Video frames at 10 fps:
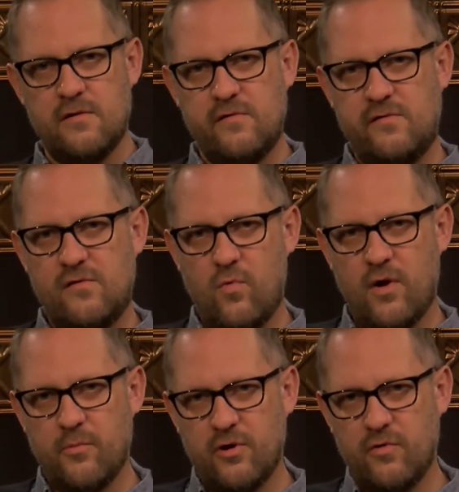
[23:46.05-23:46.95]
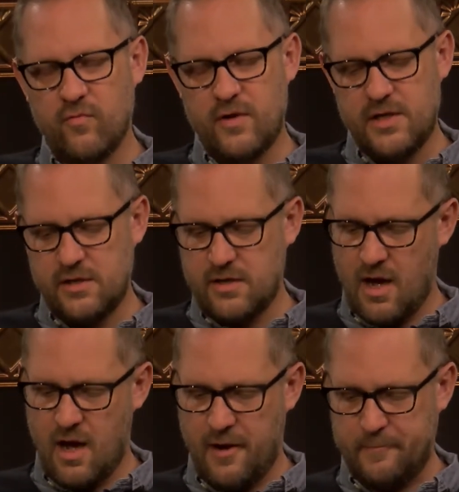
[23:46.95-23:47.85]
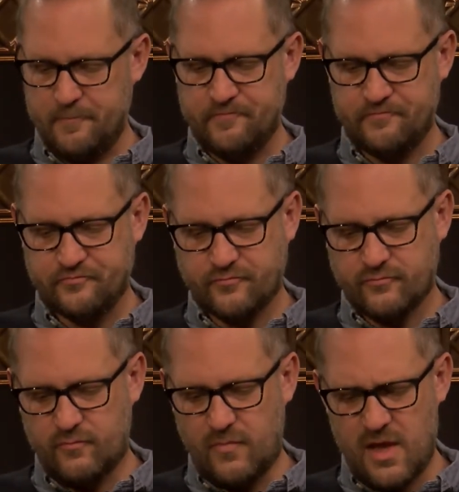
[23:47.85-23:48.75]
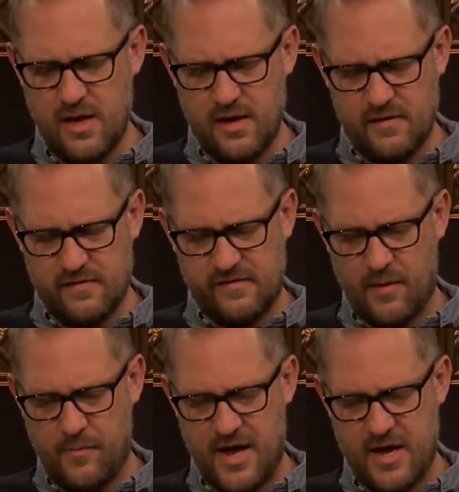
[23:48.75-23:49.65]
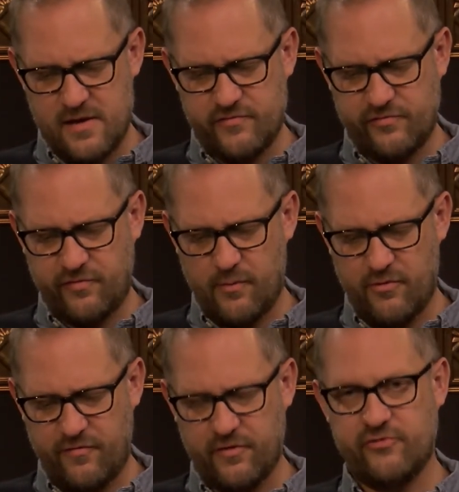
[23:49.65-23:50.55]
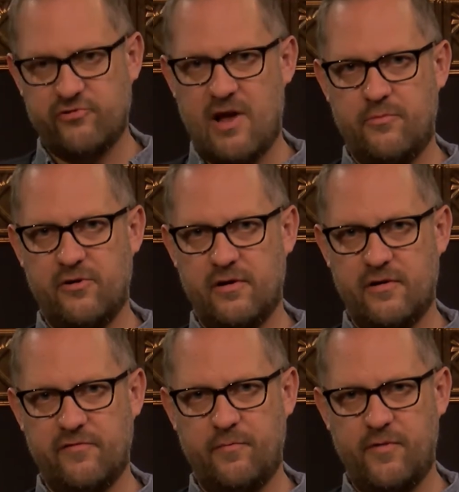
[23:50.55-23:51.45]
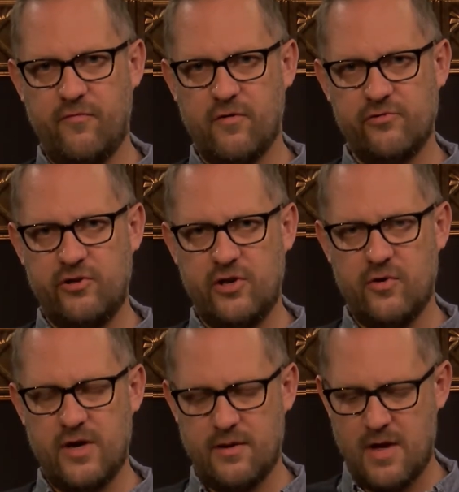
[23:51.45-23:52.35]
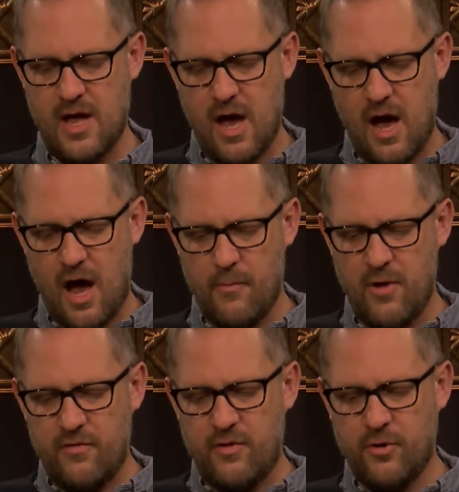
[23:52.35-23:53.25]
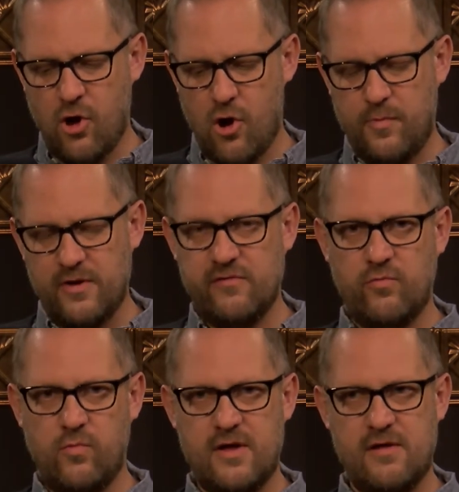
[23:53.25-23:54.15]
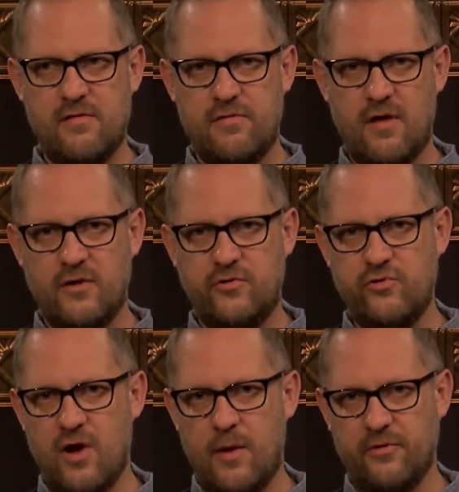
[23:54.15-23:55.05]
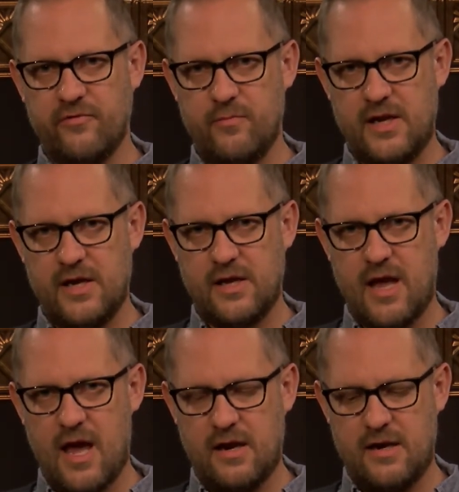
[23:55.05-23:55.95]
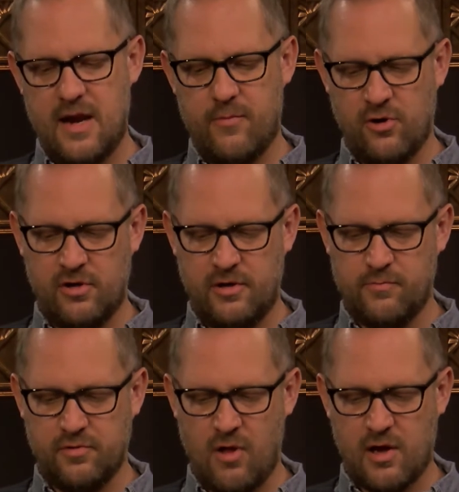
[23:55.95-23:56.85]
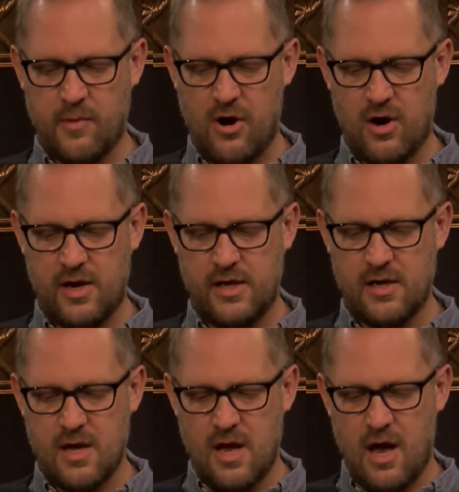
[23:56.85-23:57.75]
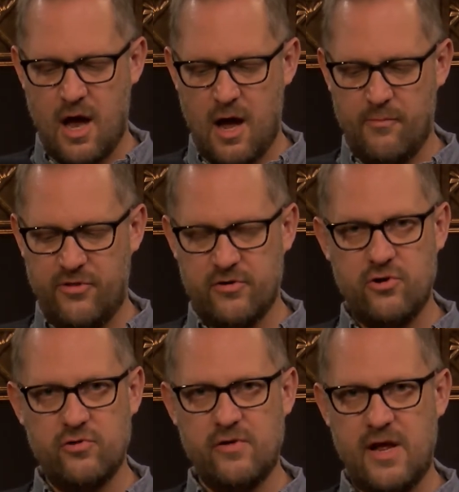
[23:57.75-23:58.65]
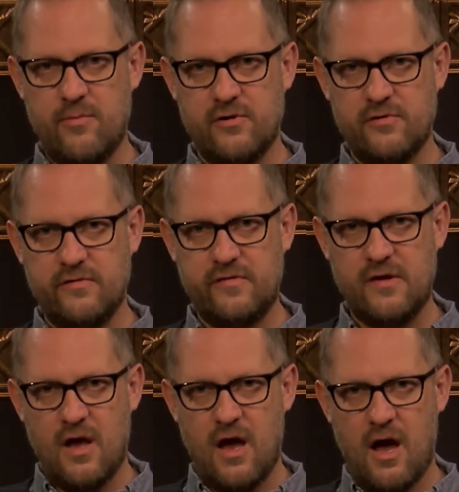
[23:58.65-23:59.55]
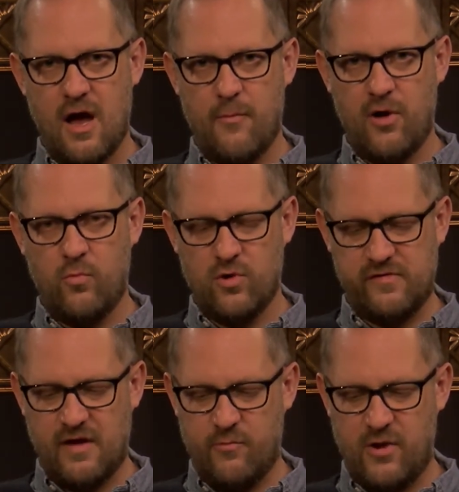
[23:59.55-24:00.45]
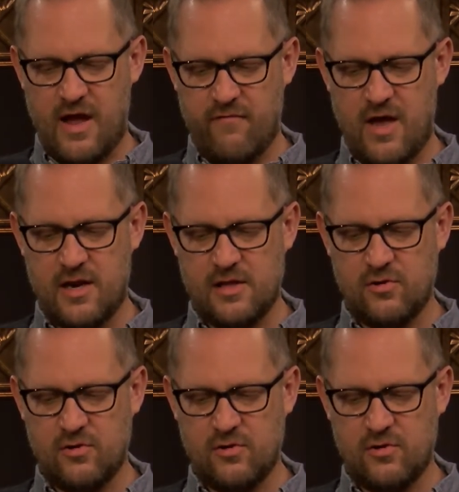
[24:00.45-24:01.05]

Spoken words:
So what I'm going to read is a page from the first chapter of Before She Knew Him. The book opens with two couples meeting at a neighborhood block party. They're new neighbors. On one side we have Hen and